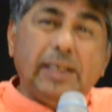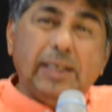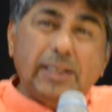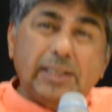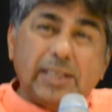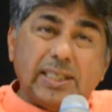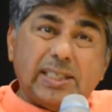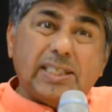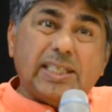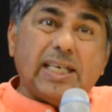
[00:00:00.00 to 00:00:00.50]

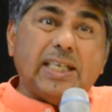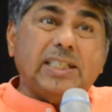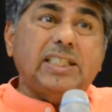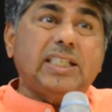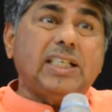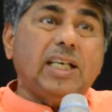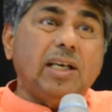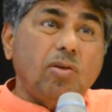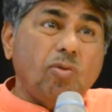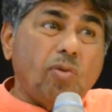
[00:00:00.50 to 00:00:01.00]
the
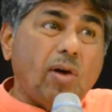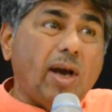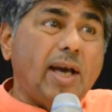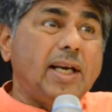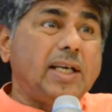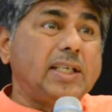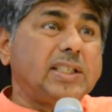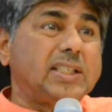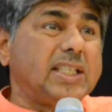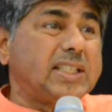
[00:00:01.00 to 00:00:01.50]
structural
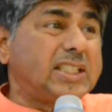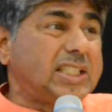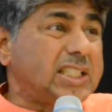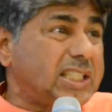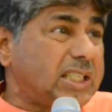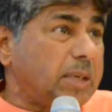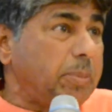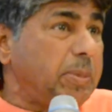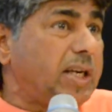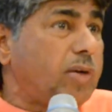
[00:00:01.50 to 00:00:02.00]
violence, the
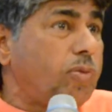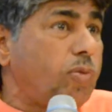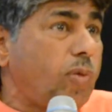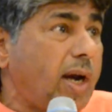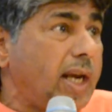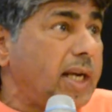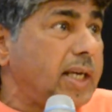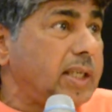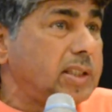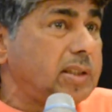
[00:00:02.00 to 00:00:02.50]
systemic
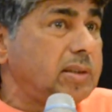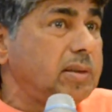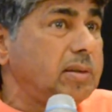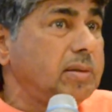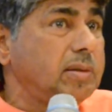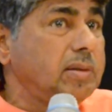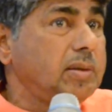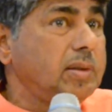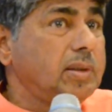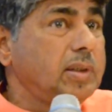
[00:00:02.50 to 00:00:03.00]
violence,
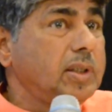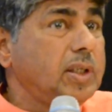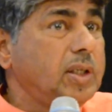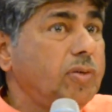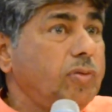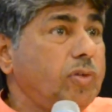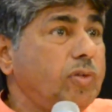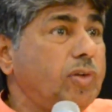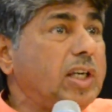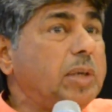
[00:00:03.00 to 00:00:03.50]

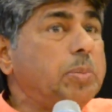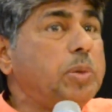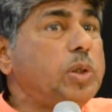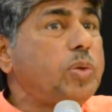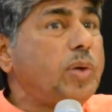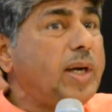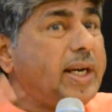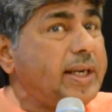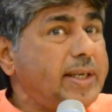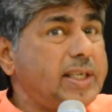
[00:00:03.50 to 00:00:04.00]
we were able
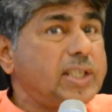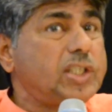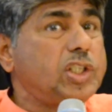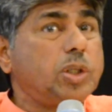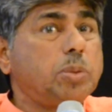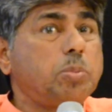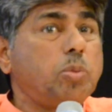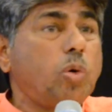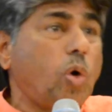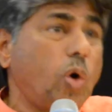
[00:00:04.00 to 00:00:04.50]
to address
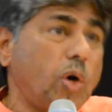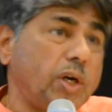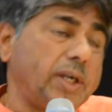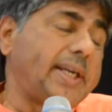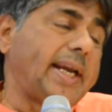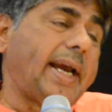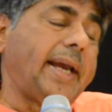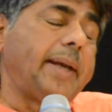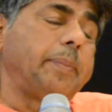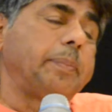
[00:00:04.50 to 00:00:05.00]
them on
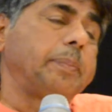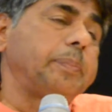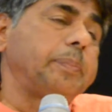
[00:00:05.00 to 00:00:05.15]
time.